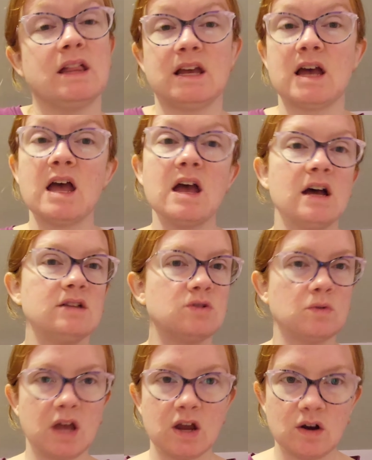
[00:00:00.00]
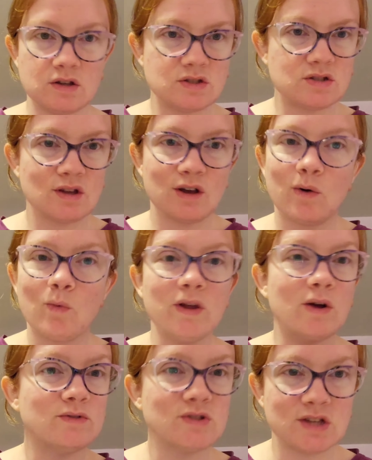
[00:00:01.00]
Like, so carrots, we
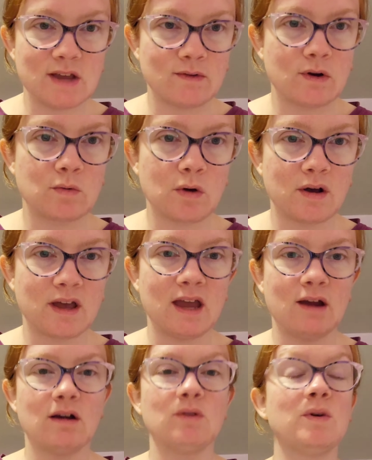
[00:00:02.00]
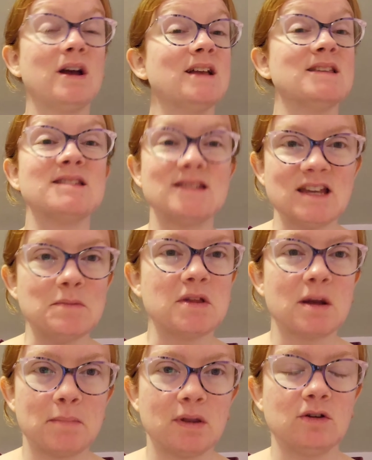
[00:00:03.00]
don't just give her a raw carrot. We kind of steam it
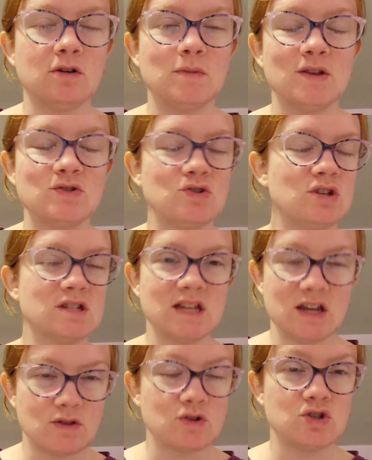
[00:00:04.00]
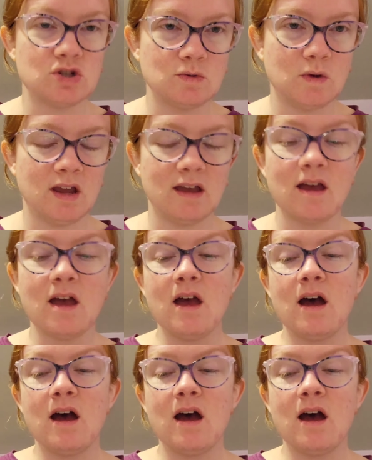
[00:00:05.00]
up a little bit so she doesn't hear the chewing.